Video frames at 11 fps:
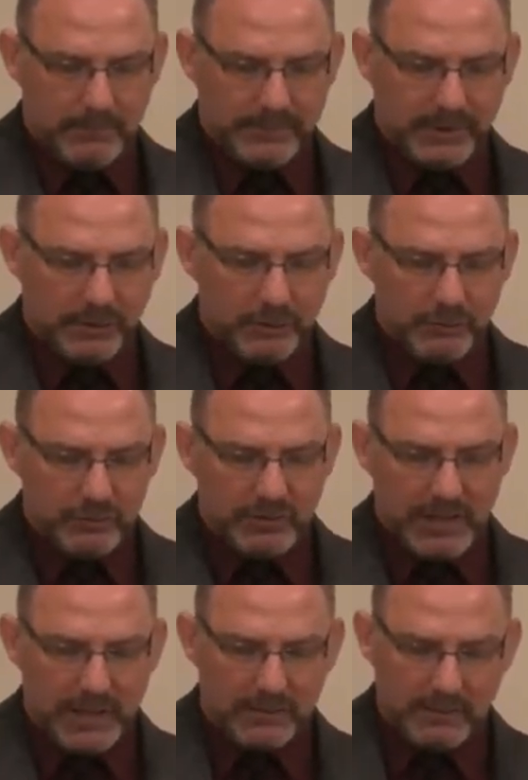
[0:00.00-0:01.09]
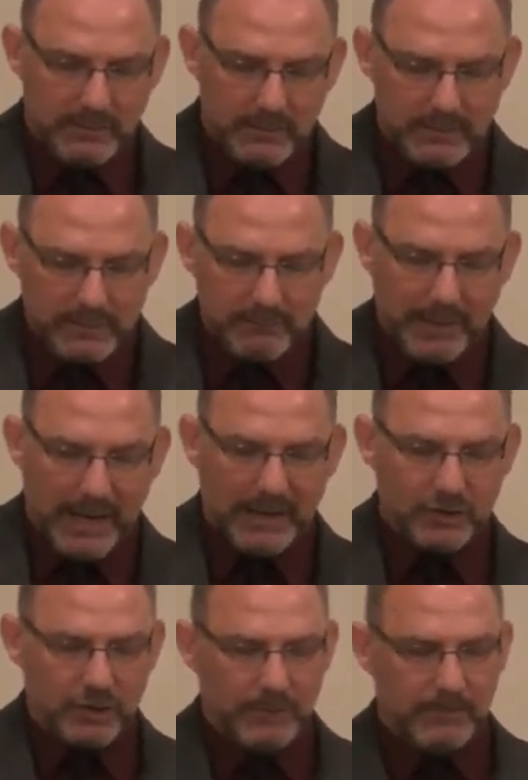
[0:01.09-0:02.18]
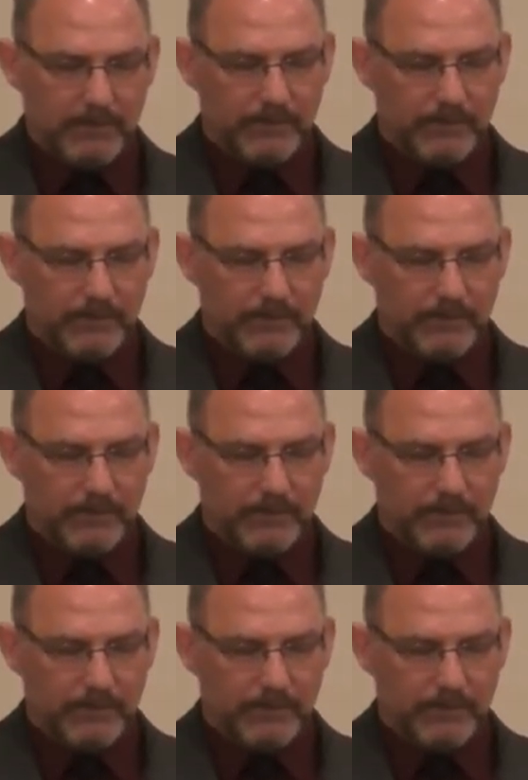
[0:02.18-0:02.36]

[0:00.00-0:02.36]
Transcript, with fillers: But they lose that compassion.